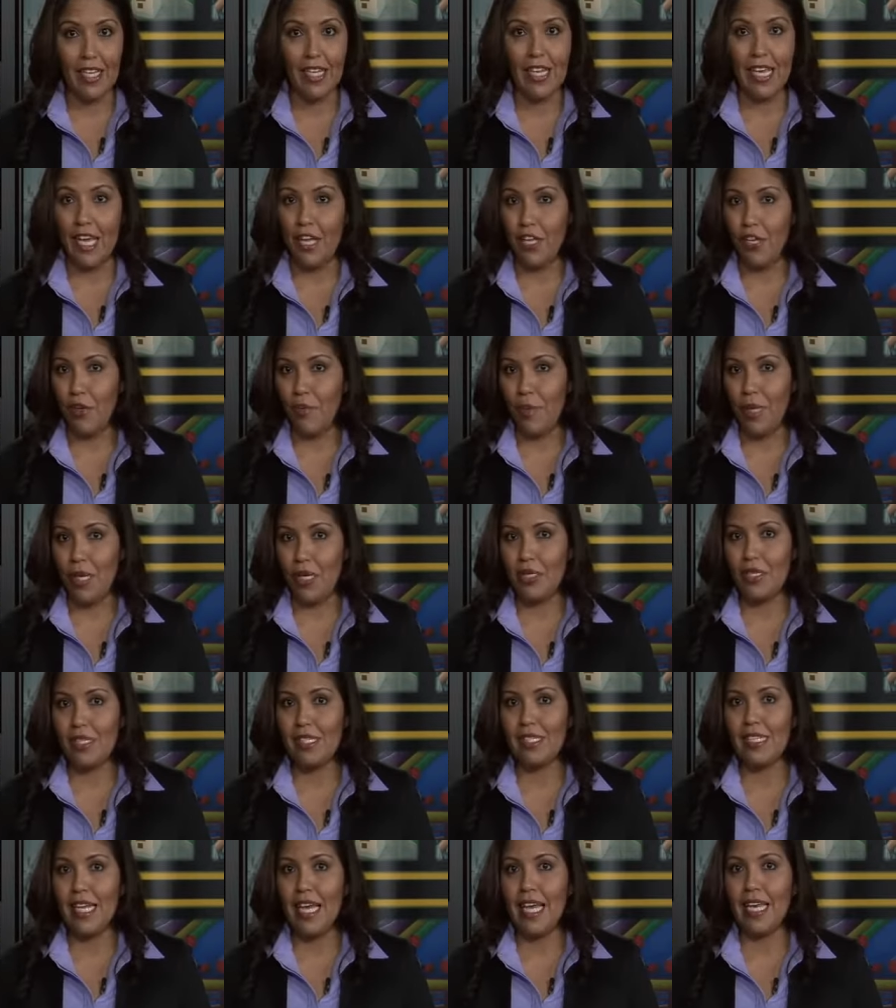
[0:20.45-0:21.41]
Kenya
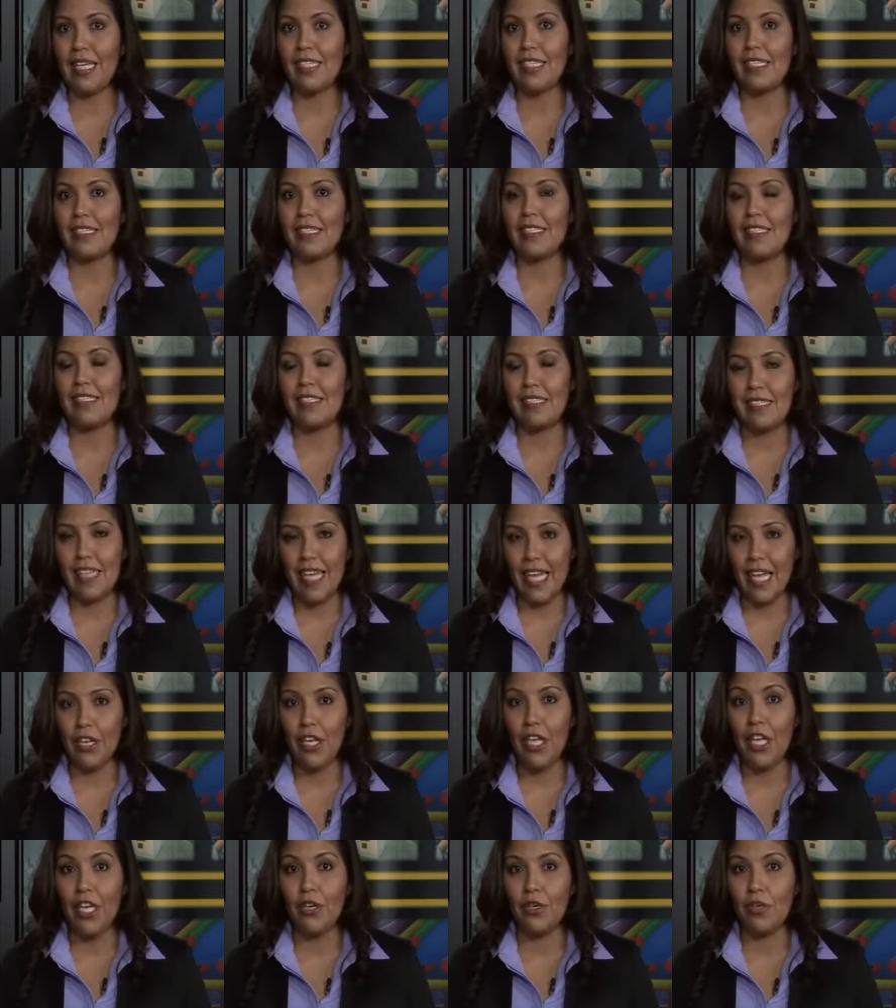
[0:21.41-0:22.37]
Mills takes us to
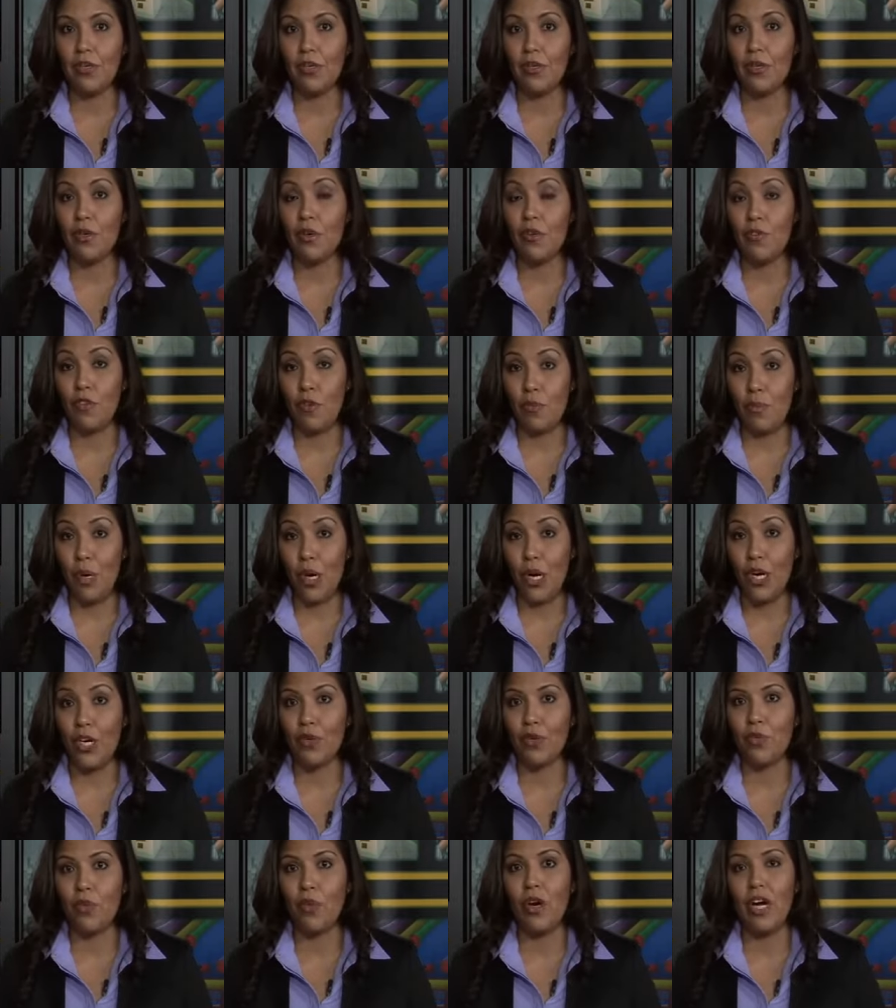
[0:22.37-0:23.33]
Sand Hill for
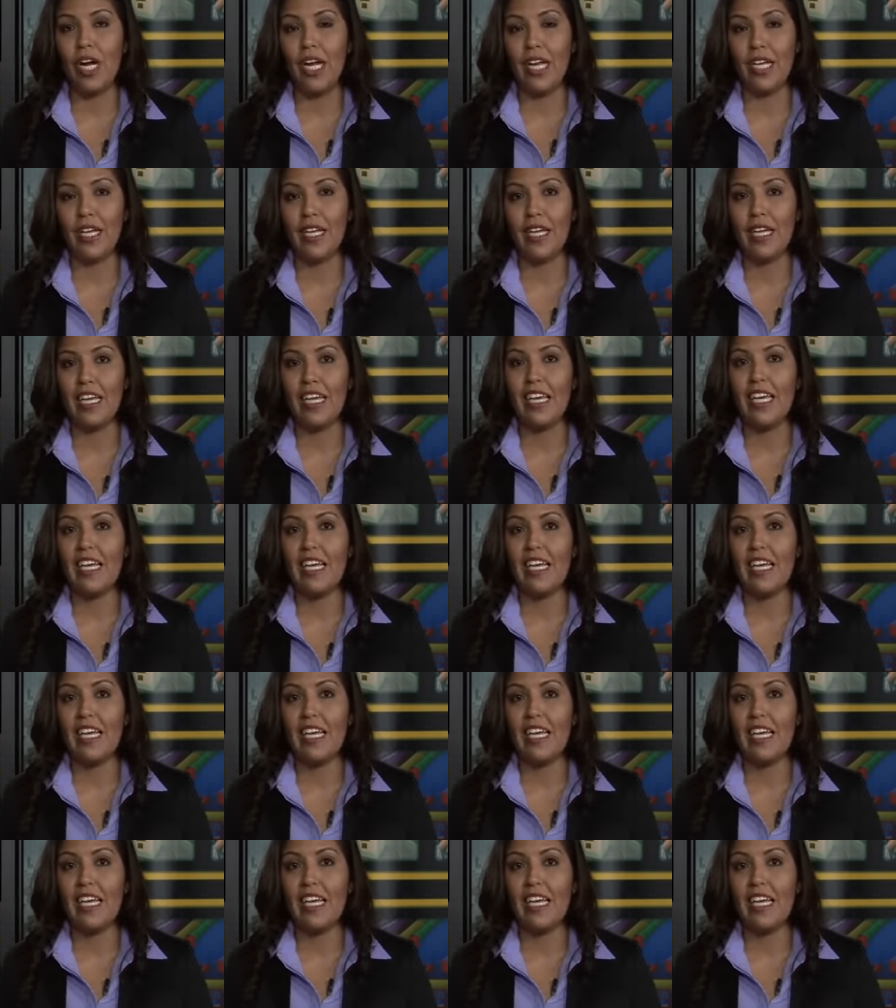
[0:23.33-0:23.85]
part one